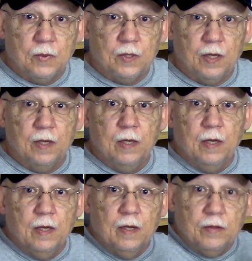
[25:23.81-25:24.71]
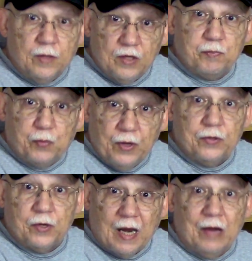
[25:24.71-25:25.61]
Okay, this
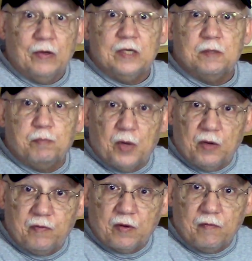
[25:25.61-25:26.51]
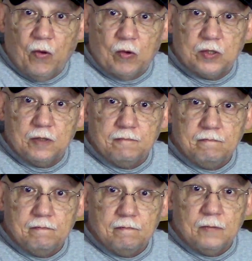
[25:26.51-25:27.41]
printer now is perfect, folks.
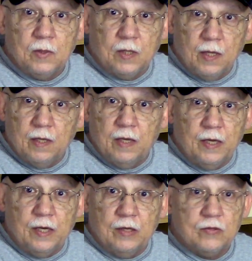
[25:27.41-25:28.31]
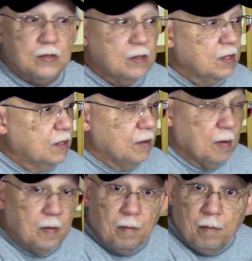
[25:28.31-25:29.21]
Okay, it is
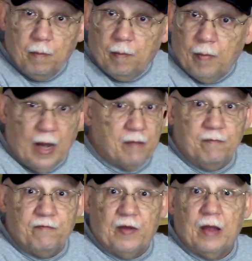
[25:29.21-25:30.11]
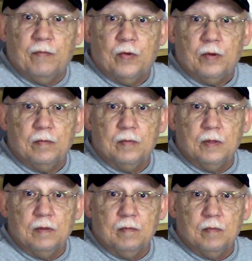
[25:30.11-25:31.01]
my favorite,
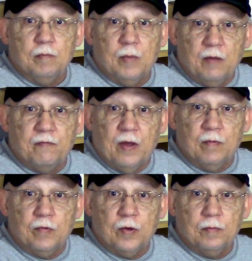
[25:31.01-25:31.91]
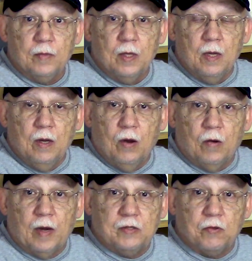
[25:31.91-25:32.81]
my favorite. All
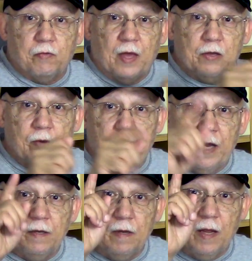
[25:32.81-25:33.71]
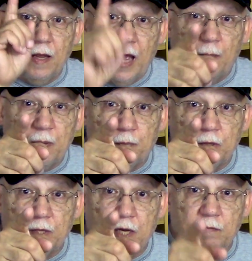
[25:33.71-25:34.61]
right, so thank you again. Happy
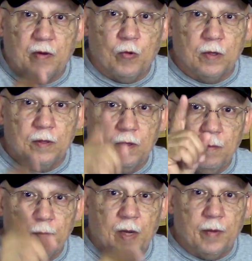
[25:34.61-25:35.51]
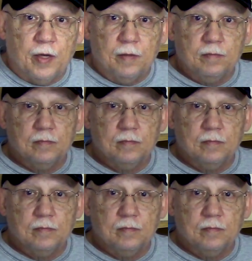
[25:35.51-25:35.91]
printing, everyone. Bye-bye.